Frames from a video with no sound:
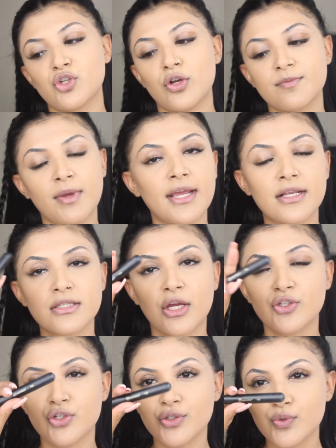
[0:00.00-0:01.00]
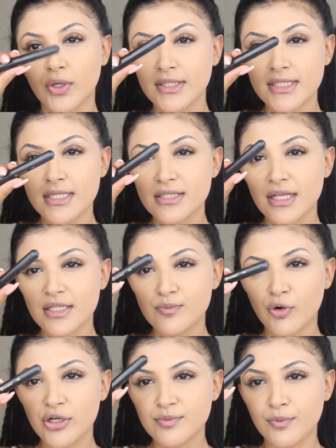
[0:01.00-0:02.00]
Cosmetics 126
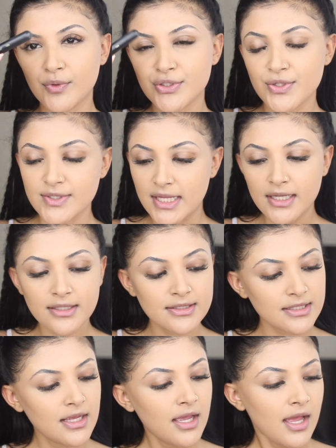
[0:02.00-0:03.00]
brush from 126.